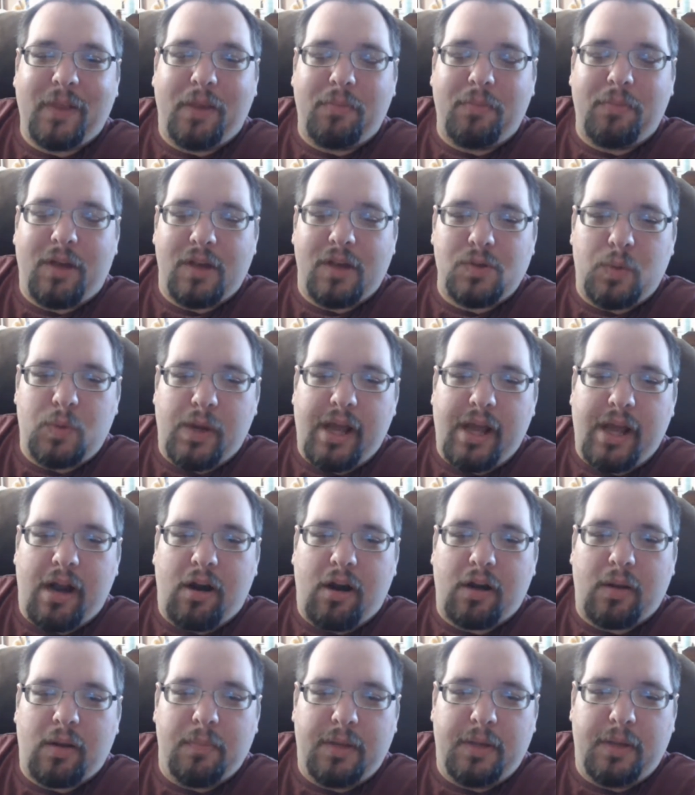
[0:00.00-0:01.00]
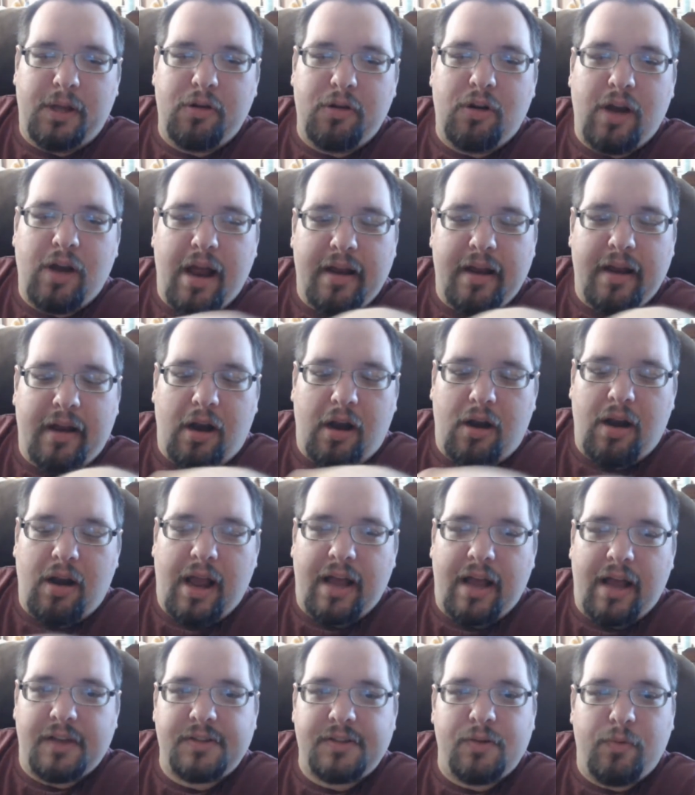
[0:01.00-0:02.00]
because we had our computer out at her
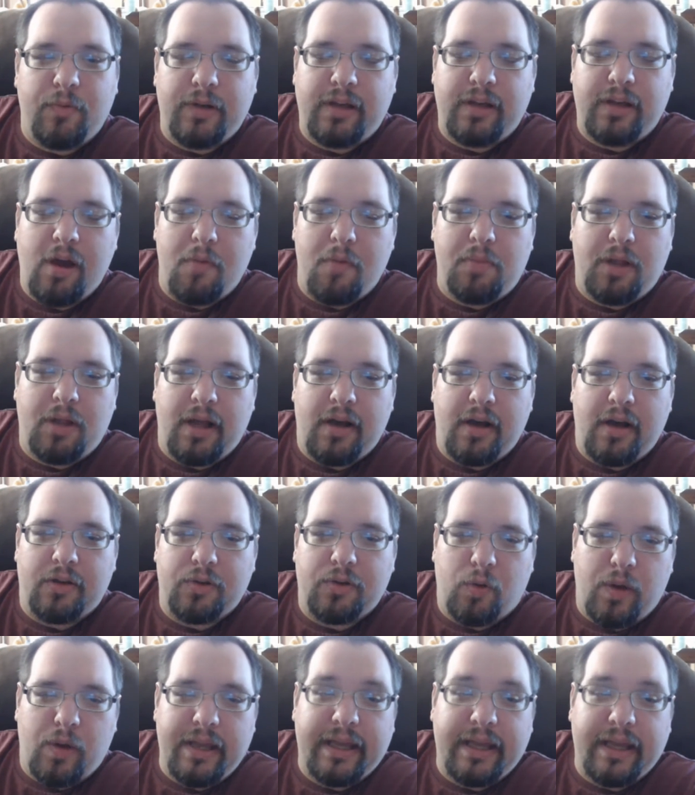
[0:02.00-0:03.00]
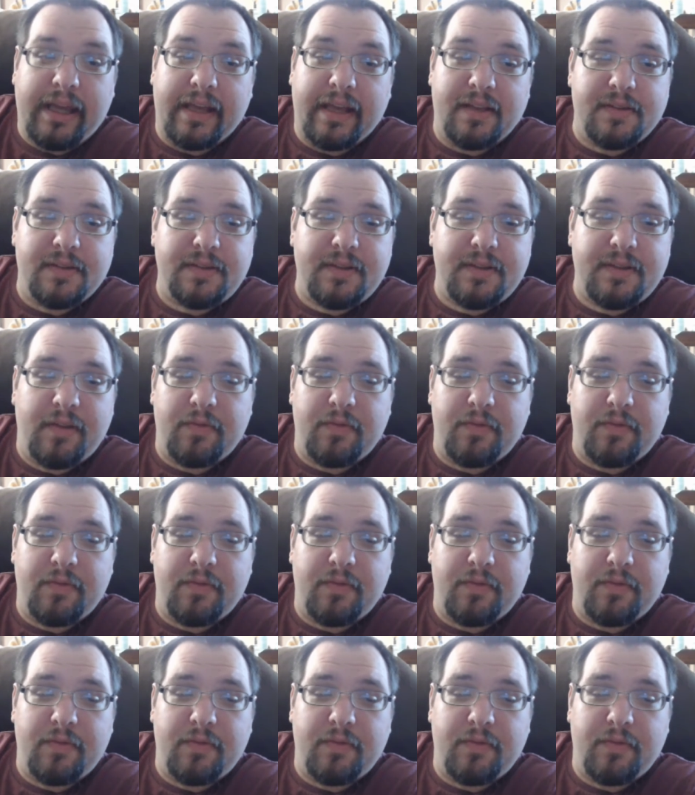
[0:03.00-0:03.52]
house and we'd go play on the weekends.